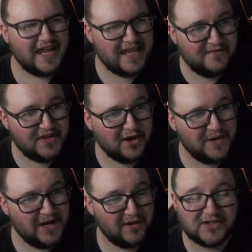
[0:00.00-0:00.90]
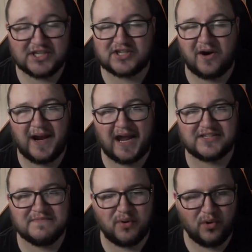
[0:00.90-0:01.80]
even though he knows this guy
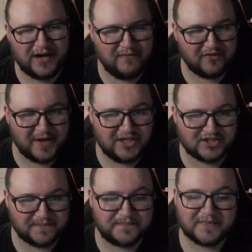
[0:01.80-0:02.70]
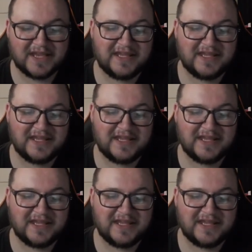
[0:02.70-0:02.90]
has important information.